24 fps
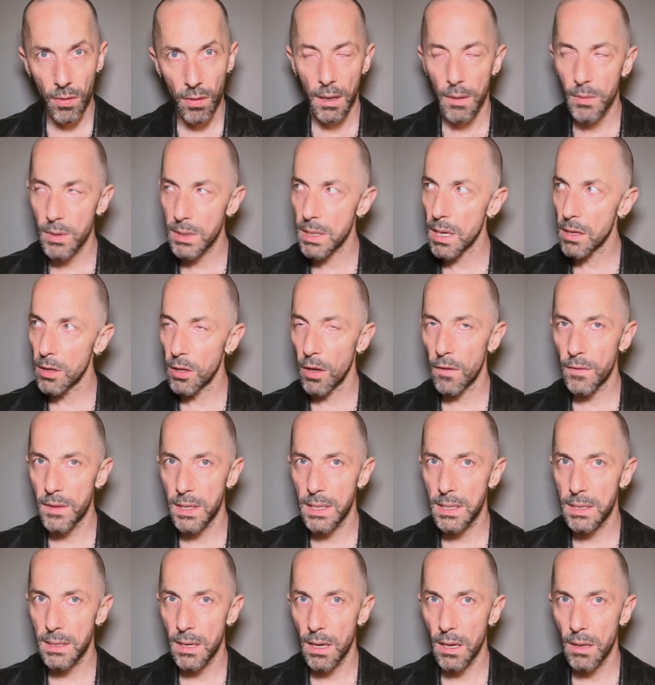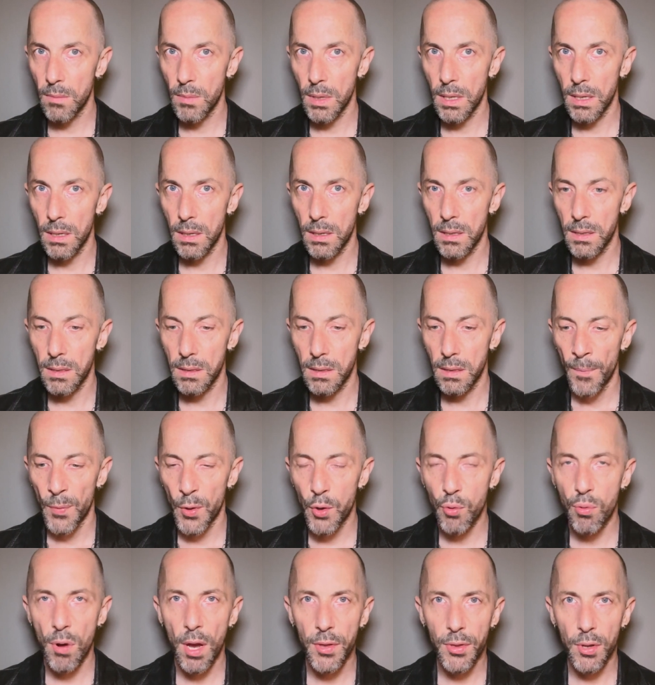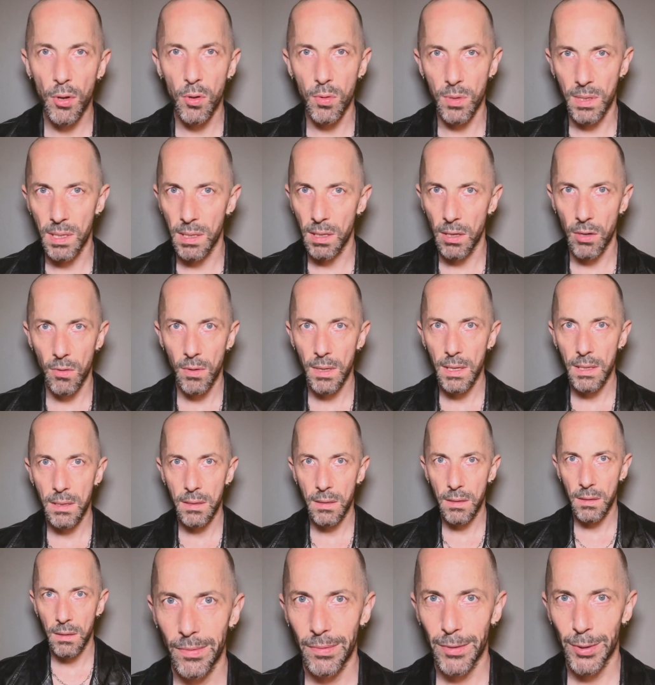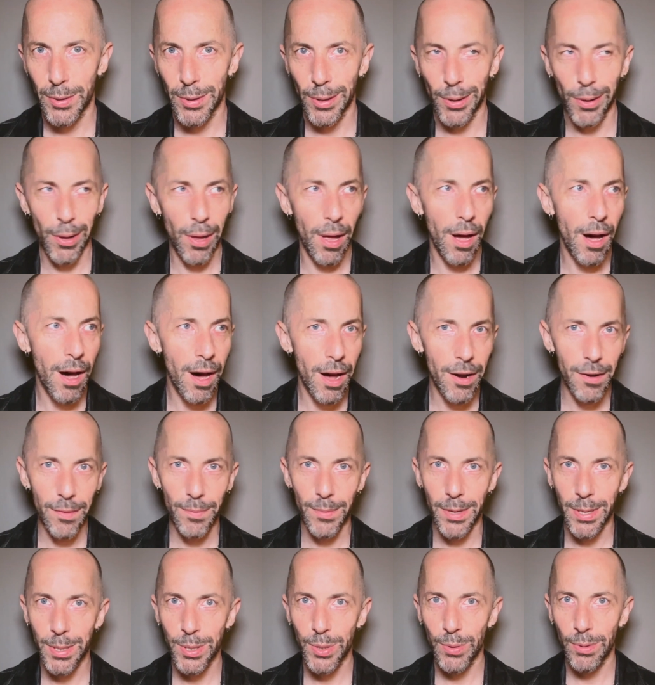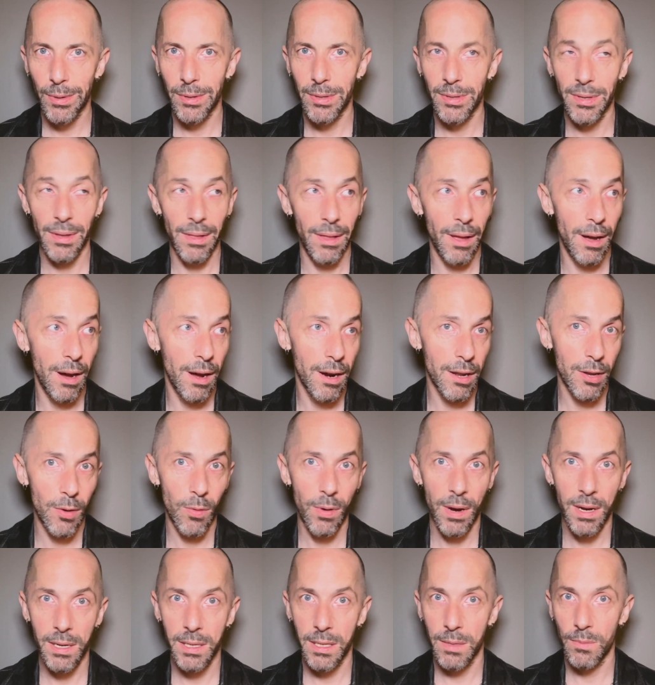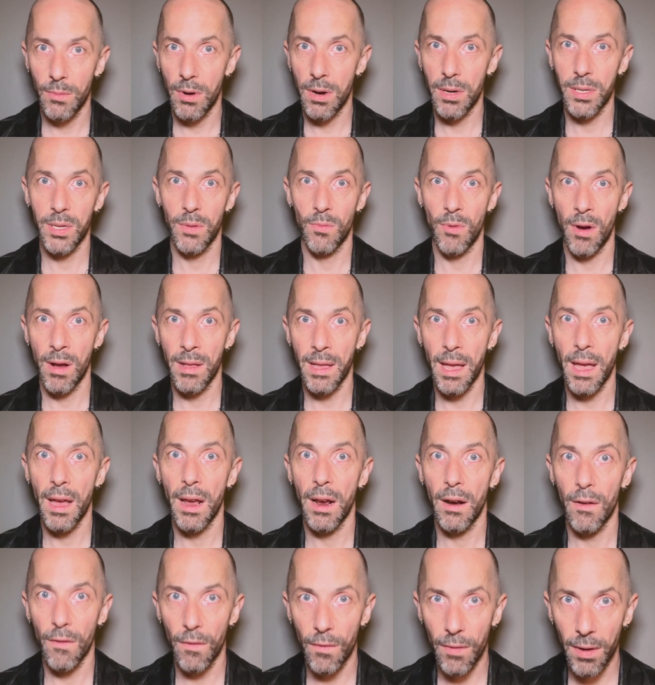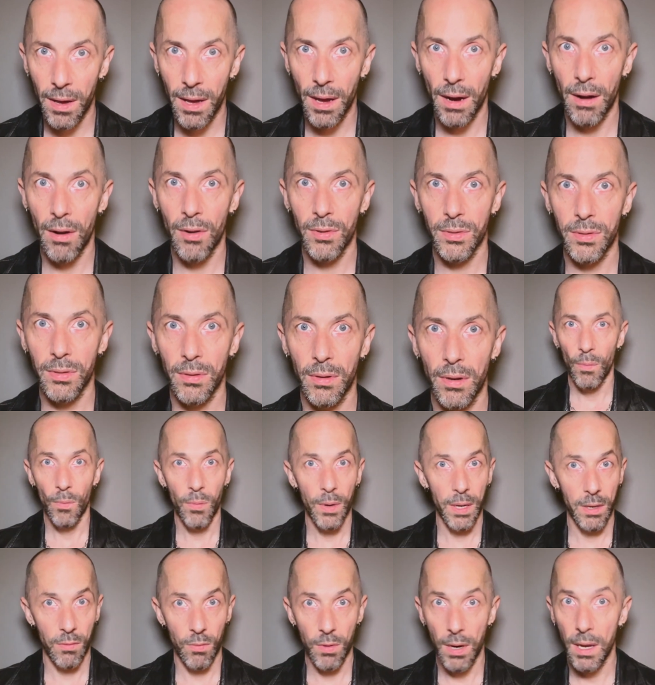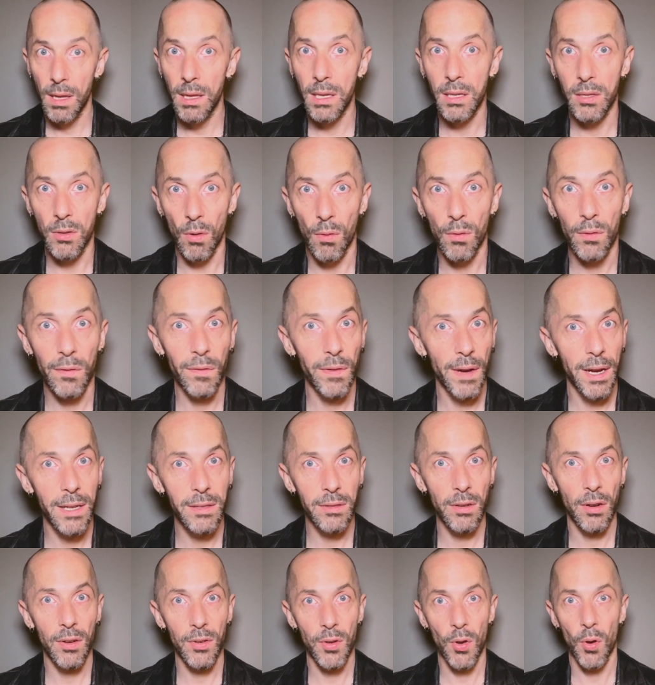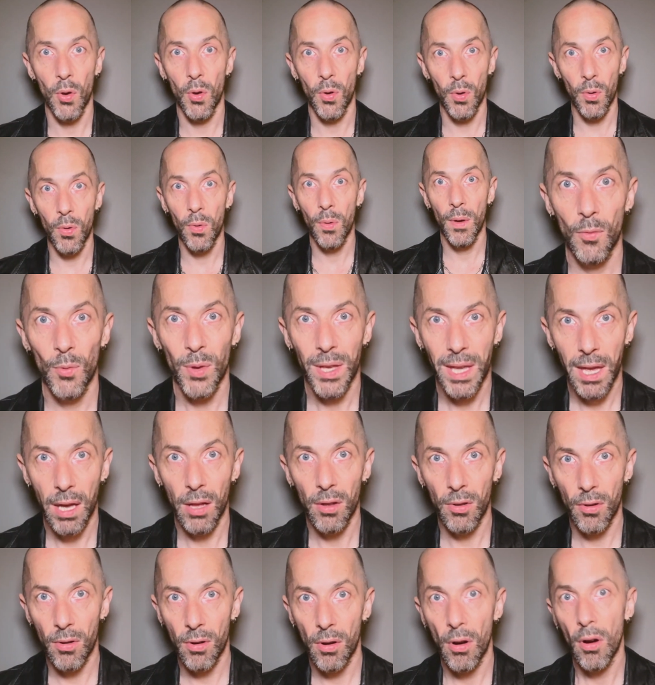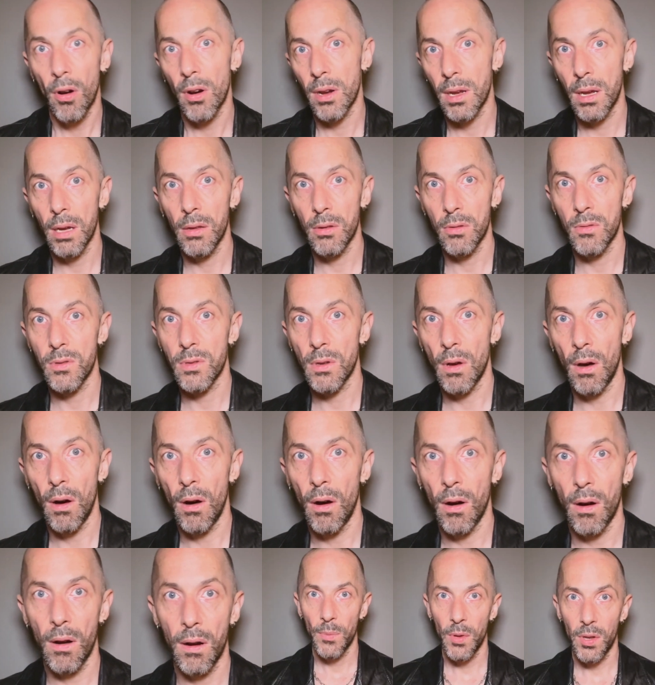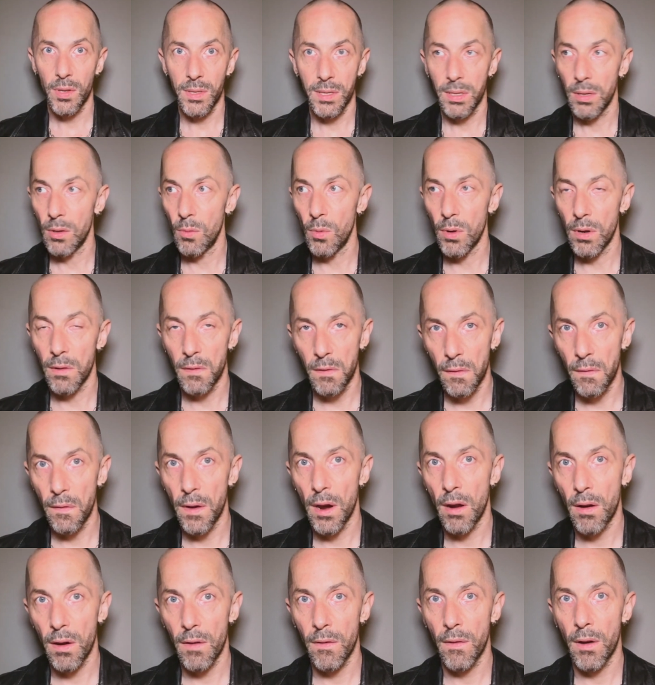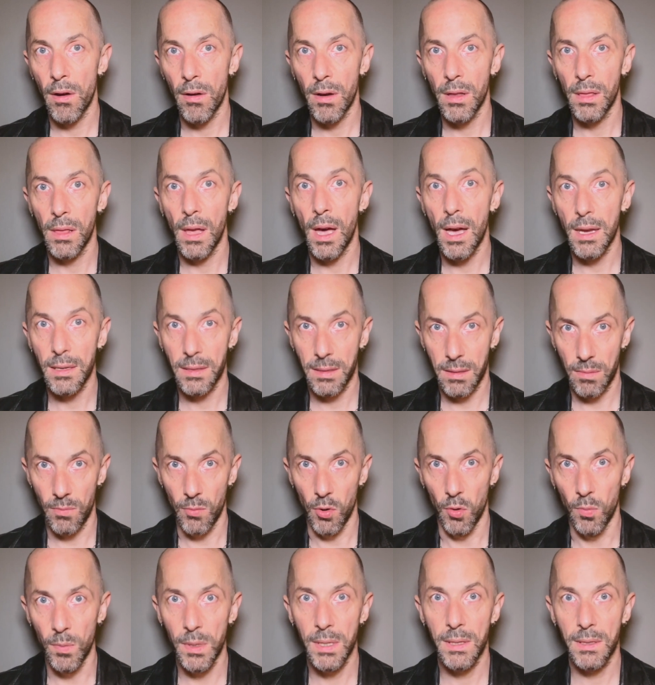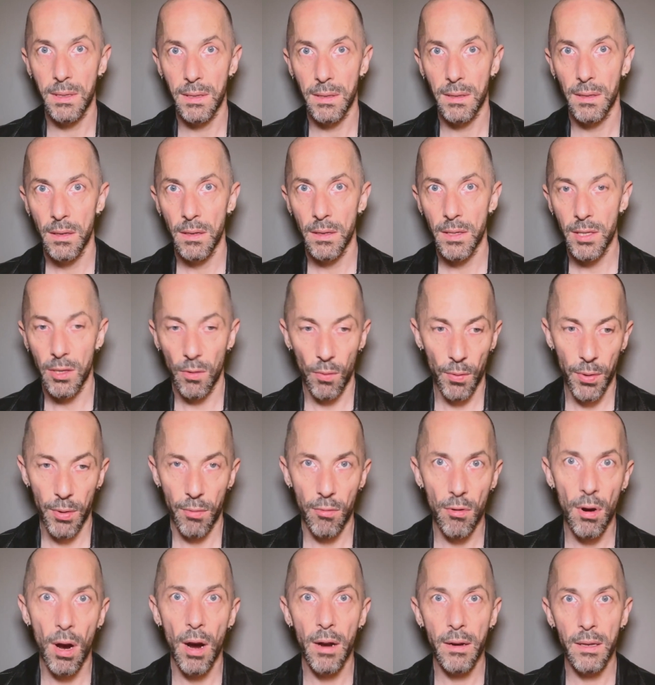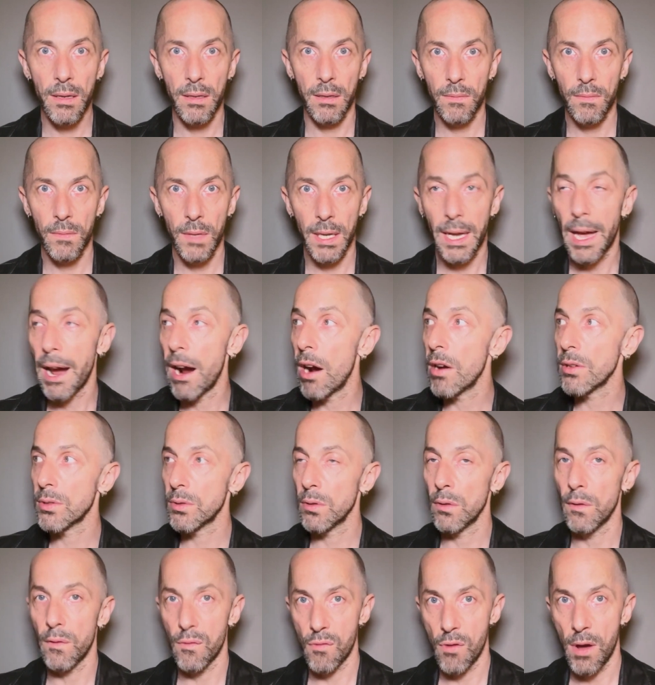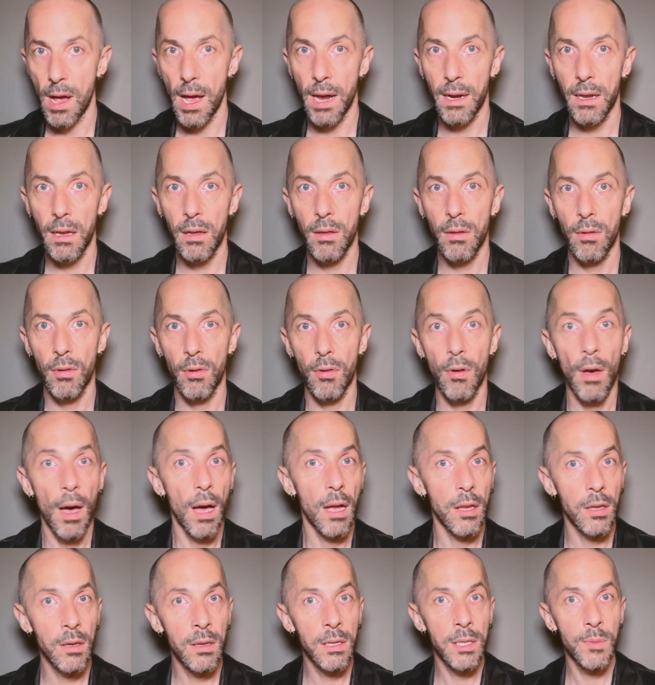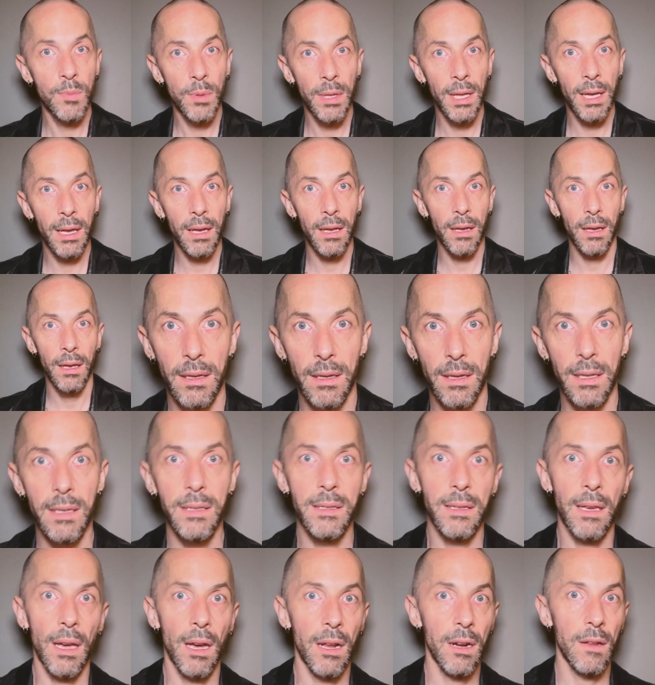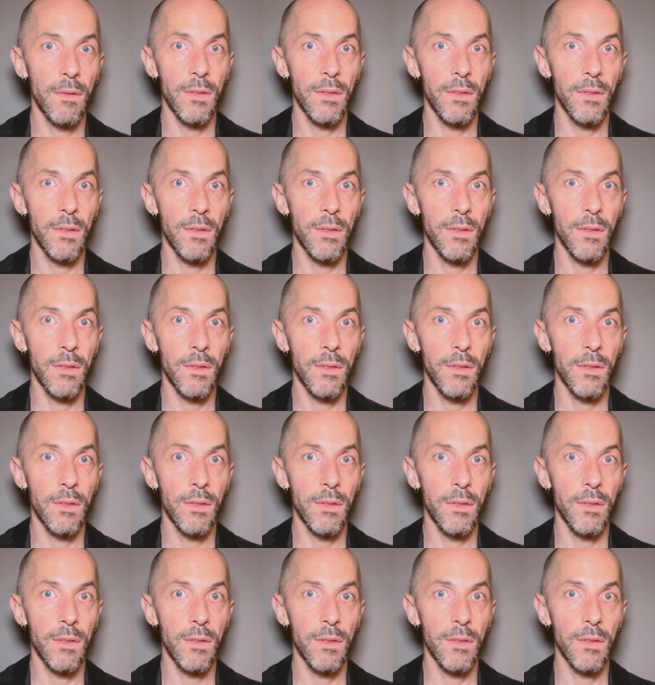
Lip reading: because I love this scene because throughout the whole series there's a lot of mystery, there's a lot of question marks around every character, but you really don't find out who the killer or killers are until one of the very, very last moments. So throughout it, the character of Rani, who Anya is playing, is kind of